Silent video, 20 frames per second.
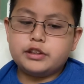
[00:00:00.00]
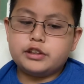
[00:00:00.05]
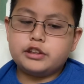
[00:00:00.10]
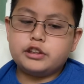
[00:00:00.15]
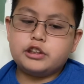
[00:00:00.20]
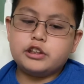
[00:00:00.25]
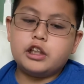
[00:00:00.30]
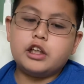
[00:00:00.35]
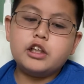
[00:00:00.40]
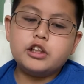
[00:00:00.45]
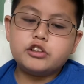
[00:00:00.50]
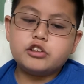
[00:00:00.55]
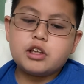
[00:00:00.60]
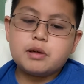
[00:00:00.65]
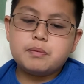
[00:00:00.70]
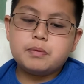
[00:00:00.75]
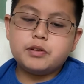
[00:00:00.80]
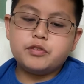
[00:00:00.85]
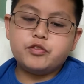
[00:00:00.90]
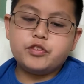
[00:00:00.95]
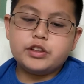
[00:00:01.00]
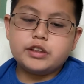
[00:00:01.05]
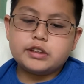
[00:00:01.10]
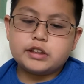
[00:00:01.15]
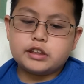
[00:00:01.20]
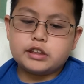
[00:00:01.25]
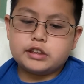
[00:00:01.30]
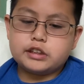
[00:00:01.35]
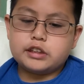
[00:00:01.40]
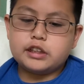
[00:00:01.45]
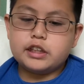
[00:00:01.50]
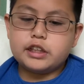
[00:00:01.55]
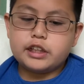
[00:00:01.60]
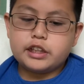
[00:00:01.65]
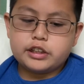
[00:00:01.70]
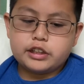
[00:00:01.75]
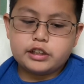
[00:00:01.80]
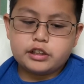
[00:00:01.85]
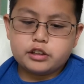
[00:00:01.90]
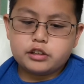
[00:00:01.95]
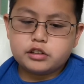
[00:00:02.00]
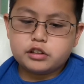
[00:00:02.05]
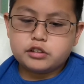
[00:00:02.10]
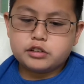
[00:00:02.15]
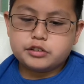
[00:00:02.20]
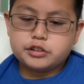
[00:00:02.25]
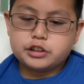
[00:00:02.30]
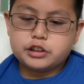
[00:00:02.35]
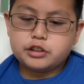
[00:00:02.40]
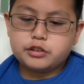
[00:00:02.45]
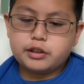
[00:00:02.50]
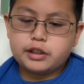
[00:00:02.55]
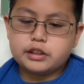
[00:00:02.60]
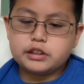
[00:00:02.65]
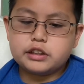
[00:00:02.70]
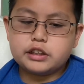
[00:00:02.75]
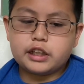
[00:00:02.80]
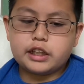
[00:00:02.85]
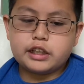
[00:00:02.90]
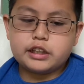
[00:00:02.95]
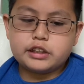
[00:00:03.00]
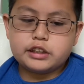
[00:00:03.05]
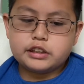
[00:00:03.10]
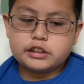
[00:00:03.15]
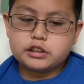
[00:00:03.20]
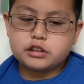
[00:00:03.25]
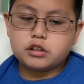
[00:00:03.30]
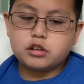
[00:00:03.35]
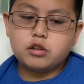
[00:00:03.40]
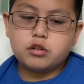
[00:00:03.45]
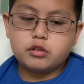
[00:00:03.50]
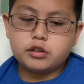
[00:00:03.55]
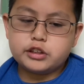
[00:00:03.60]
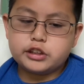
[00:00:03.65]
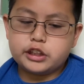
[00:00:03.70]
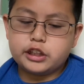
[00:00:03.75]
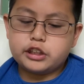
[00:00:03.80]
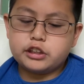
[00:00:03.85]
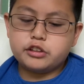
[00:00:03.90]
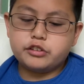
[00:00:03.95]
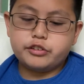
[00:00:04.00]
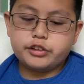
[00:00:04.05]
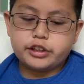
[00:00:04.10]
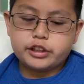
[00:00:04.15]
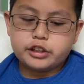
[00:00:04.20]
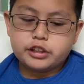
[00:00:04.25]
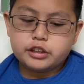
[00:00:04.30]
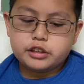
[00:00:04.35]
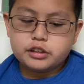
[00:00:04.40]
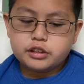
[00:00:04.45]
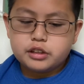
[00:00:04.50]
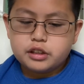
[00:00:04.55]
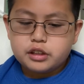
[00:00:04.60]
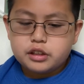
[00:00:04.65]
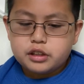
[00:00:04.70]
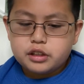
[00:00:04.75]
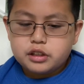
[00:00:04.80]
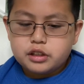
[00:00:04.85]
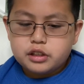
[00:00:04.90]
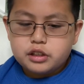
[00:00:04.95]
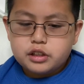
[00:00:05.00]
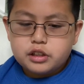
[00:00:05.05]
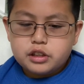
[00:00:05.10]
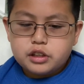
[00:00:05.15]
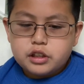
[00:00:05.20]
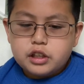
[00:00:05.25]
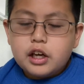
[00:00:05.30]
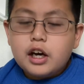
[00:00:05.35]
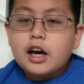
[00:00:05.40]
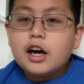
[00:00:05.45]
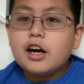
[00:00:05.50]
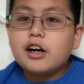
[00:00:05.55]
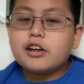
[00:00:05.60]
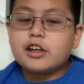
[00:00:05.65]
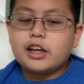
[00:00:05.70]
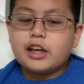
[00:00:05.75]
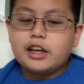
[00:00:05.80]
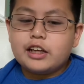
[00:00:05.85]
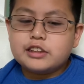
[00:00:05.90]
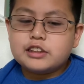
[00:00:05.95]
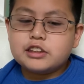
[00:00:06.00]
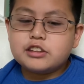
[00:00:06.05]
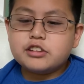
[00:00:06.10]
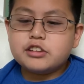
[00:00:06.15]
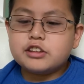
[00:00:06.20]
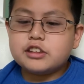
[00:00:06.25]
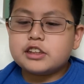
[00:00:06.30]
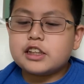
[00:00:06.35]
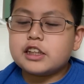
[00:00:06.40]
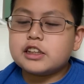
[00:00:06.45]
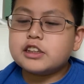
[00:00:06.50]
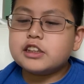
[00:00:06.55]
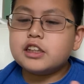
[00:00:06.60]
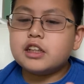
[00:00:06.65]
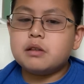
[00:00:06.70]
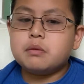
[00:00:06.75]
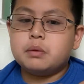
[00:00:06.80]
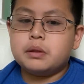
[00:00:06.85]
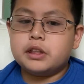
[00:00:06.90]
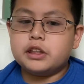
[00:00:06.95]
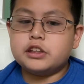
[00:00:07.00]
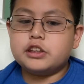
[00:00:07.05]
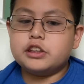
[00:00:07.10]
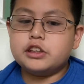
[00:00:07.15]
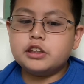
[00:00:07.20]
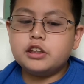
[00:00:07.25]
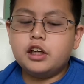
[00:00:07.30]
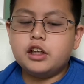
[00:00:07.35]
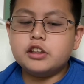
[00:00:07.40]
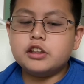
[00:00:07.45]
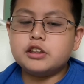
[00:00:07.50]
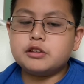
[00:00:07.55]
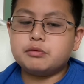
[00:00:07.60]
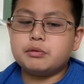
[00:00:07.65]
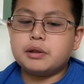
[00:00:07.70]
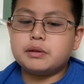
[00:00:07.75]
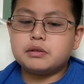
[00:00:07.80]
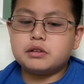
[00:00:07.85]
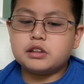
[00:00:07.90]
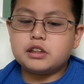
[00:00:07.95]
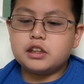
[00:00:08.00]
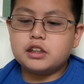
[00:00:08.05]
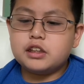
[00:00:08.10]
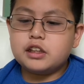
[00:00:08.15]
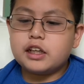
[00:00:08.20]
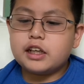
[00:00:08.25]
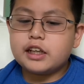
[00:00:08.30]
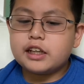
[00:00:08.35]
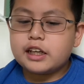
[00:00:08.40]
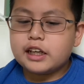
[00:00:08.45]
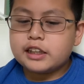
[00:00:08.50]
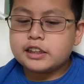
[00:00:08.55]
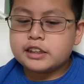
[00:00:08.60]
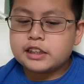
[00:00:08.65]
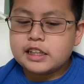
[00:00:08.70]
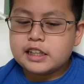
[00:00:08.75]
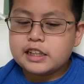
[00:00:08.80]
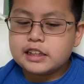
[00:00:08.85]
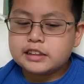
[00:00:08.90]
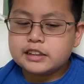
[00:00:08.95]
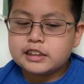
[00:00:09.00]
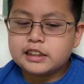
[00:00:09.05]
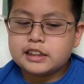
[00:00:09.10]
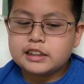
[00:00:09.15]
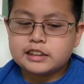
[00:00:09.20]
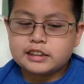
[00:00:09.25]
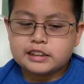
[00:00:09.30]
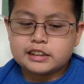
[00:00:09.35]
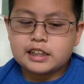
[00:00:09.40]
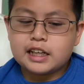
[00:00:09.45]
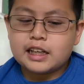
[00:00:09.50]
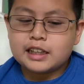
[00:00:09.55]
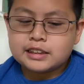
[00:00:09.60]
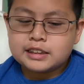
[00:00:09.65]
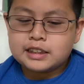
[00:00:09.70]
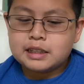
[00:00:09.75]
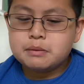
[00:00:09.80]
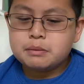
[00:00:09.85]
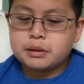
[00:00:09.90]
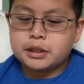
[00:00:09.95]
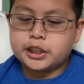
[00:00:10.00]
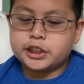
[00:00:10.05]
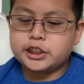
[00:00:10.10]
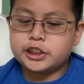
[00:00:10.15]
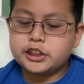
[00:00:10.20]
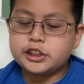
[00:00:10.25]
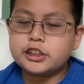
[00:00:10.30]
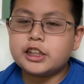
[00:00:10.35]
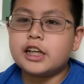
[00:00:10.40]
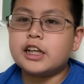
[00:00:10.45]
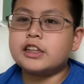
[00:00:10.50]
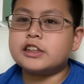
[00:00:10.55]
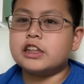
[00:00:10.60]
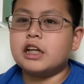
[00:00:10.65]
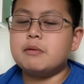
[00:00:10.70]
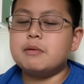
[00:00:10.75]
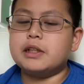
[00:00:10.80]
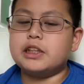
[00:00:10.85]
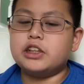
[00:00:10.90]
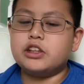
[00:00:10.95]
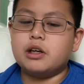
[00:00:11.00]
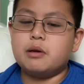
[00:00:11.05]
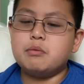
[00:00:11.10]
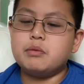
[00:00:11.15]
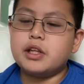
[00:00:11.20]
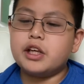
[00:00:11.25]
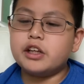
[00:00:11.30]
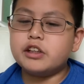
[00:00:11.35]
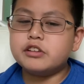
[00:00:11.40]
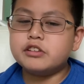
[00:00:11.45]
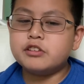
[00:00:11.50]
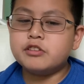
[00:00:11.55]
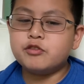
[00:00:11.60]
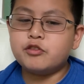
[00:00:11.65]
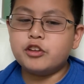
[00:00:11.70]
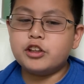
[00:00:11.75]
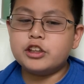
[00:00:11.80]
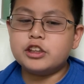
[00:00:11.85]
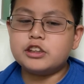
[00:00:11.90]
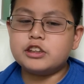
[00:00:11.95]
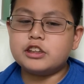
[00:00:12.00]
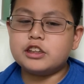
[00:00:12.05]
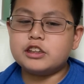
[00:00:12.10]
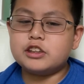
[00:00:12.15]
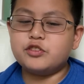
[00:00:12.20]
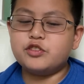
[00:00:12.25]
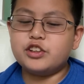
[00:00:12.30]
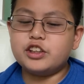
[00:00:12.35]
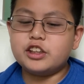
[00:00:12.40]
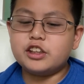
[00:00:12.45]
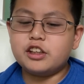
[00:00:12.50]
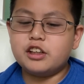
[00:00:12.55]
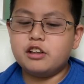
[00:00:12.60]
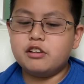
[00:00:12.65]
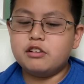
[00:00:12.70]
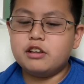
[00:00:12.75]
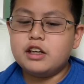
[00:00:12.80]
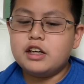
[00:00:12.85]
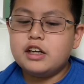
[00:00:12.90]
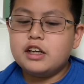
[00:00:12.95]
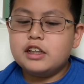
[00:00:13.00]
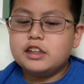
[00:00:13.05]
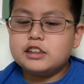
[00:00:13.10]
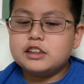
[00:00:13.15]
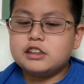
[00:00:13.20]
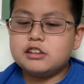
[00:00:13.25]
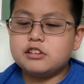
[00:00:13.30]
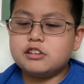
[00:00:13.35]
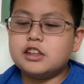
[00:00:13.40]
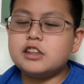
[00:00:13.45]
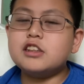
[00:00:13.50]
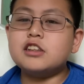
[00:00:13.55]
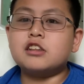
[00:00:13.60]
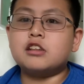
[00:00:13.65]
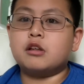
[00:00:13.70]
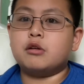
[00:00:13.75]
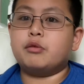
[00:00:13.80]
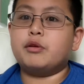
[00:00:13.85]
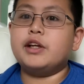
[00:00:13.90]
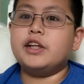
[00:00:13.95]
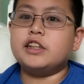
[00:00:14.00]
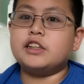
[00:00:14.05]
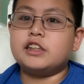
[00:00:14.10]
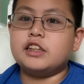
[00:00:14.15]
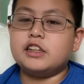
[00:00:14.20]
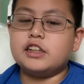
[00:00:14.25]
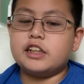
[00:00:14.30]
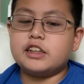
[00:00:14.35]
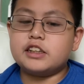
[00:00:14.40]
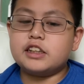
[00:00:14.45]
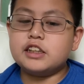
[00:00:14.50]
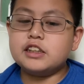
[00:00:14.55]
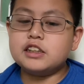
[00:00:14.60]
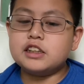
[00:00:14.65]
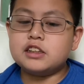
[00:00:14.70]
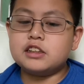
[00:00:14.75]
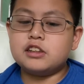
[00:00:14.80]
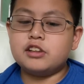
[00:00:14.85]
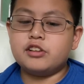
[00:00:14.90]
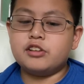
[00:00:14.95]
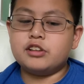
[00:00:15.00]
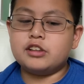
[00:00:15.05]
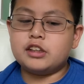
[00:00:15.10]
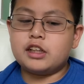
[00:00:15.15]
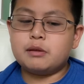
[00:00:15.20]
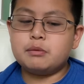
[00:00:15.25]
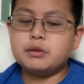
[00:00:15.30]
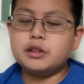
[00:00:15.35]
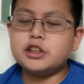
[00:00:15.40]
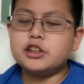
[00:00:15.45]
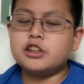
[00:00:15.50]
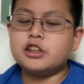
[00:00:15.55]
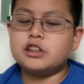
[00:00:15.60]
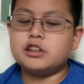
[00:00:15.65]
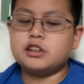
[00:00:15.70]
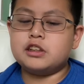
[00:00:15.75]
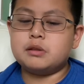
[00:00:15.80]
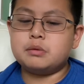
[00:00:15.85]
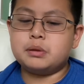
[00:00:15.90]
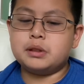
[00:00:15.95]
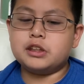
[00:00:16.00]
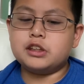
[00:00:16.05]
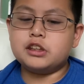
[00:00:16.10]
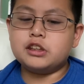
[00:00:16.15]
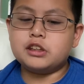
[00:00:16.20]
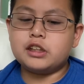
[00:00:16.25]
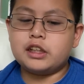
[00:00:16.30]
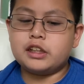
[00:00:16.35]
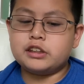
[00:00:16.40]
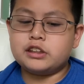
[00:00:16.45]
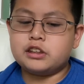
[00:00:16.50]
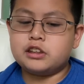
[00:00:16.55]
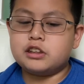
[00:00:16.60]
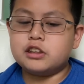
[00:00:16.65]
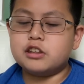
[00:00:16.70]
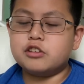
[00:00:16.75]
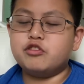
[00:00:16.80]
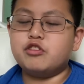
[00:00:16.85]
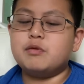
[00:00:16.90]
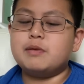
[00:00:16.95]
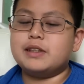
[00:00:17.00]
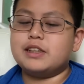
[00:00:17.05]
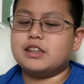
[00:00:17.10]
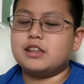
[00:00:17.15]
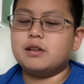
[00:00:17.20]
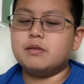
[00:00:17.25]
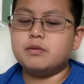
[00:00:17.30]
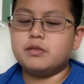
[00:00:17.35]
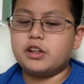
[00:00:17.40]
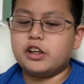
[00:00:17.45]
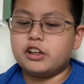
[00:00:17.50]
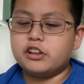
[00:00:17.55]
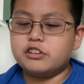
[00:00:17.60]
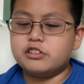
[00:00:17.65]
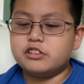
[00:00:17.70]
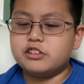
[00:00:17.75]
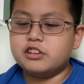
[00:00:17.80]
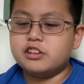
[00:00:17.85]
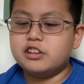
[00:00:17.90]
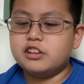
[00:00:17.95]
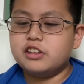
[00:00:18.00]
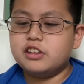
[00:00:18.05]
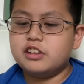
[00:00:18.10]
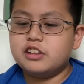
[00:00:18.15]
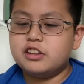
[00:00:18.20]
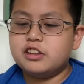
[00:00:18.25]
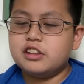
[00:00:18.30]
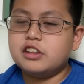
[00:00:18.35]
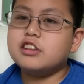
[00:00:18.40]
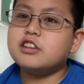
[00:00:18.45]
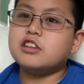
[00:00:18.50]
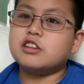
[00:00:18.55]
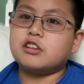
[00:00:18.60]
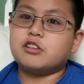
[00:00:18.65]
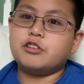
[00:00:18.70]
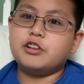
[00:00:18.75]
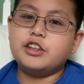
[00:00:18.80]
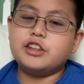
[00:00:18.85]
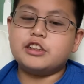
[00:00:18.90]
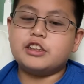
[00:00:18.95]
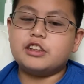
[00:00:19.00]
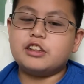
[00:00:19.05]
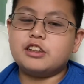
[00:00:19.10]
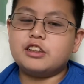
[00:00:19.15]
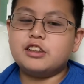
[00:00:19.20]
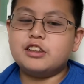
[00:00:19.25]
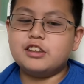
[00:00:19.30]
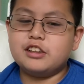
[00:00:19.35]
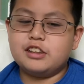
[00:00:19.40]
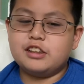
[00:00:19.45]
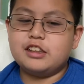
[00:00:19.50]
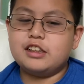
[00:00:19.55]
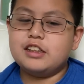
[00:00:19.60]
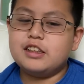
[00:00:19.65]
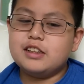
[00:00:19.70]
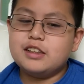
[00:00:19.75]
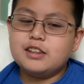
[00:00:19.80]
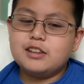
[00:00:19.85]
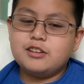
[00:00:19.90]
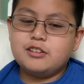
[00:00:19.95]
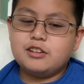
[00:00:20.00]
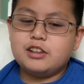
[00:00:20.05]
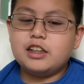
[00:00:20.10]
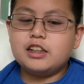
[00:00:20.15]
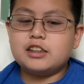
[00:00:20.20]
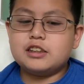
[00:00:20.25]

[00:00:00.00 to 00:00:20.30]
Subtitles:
jaw-dropping views of the city and the surrounding Andes Cordillera. Okay, so there's actually a picture on this website, and I think it's the exact same picture that is on my thumbnail for this video. So this is crazy. Like, this is the, I'm pretty sure this is the picture that I took for my thumbnail. This is crazy. That